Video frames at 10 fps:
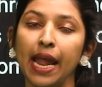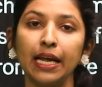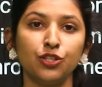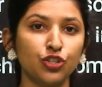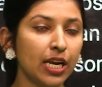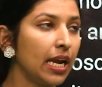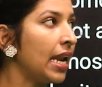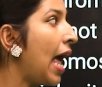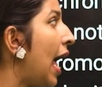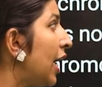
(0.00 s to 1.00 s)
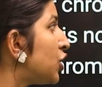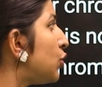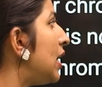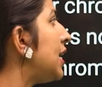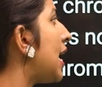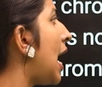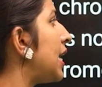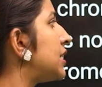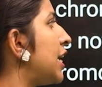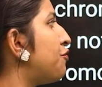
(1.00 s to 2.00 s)
a gene actually
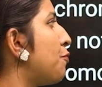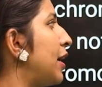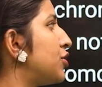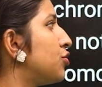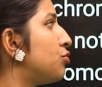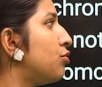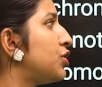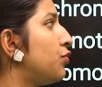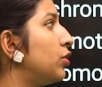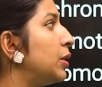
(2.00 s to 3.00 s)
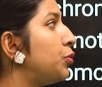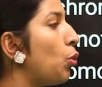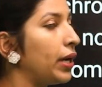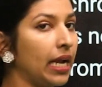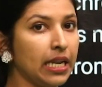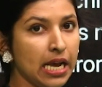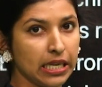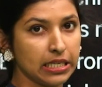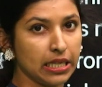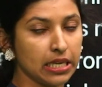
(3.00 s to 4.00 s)
carries the information source for the protein
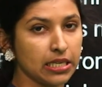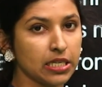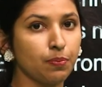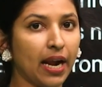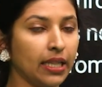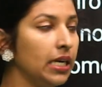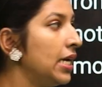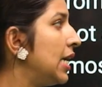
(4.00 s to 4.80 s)
synthesis by the